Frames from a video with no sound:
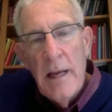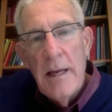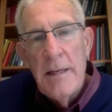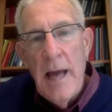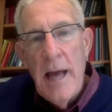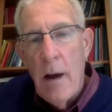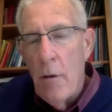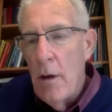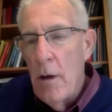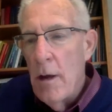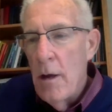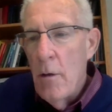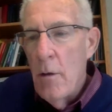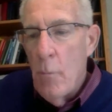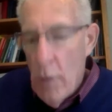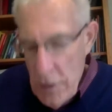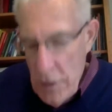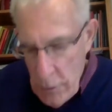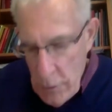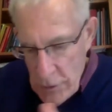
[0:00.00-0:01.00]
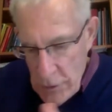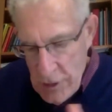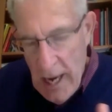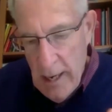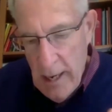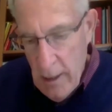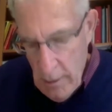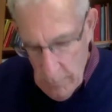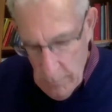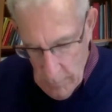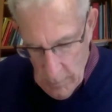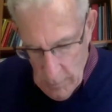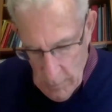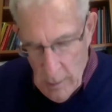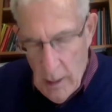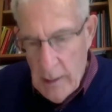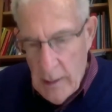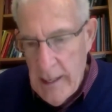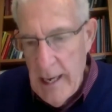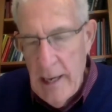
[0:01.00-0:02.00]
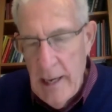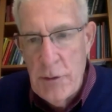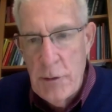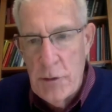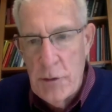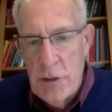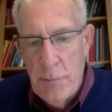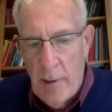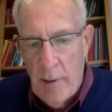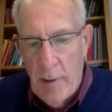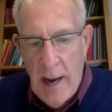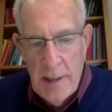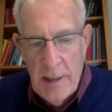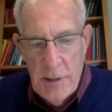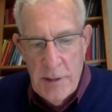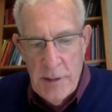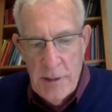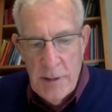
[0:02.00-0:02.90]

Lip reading: Now, when you say cancer spreads,